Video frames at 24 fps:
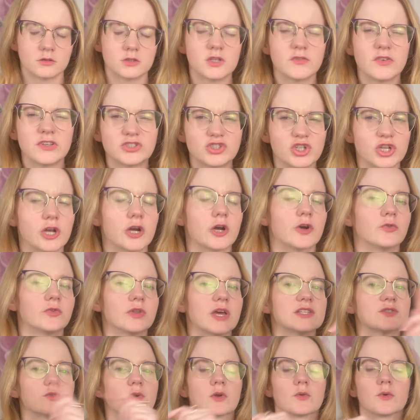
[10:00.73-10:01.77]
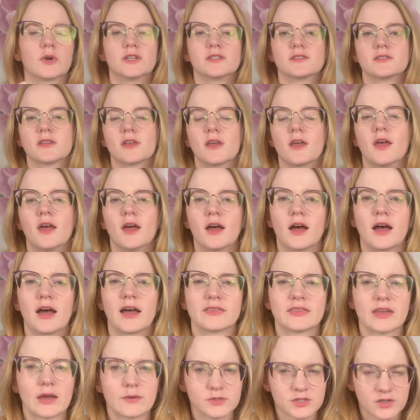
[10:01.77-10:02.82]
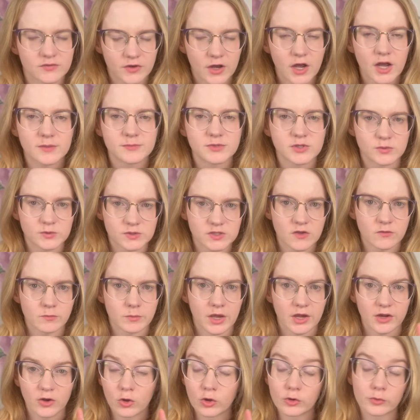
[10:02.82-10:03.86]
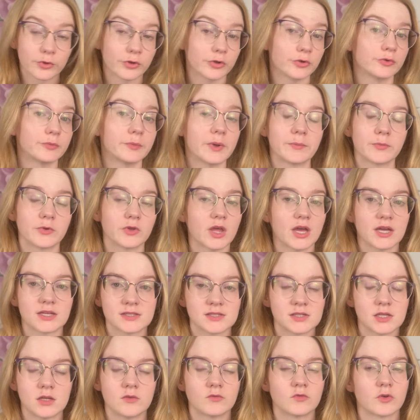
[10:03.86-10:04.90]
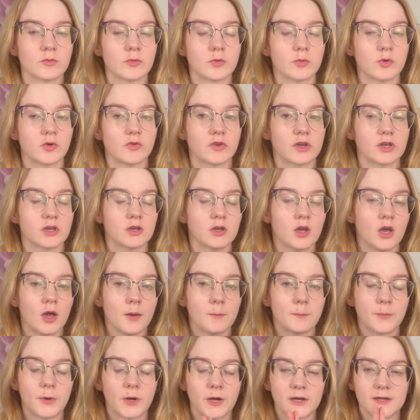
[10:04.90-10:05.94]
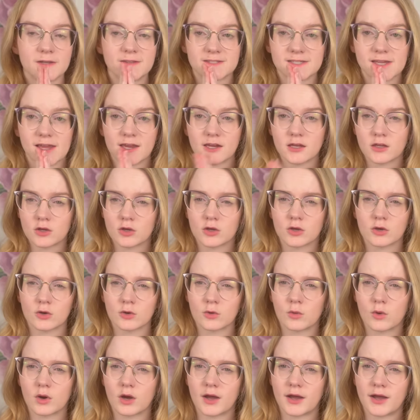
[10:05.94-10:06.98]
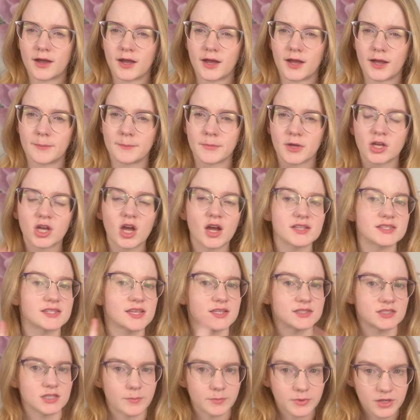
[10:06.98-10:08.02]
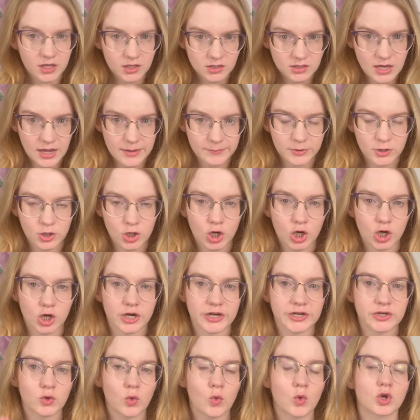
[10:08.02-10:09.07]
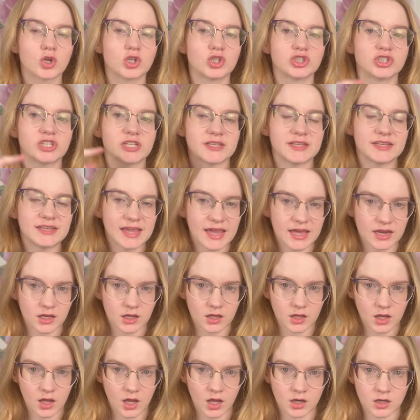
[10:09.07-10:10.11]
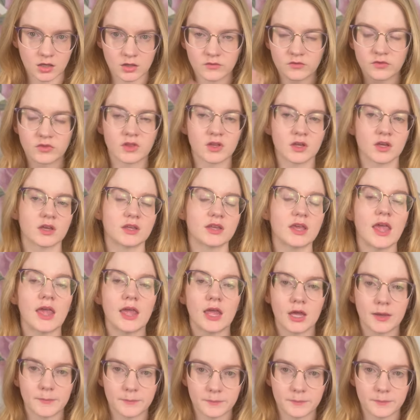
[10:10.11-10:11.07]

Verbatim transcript: Da Vinci Code. That's what it was. Uh, that was the vibes it was giving me. I only really remember that scene from the movie. But anywho, um, Guts ends up kidnapping her in order to getting out of the camp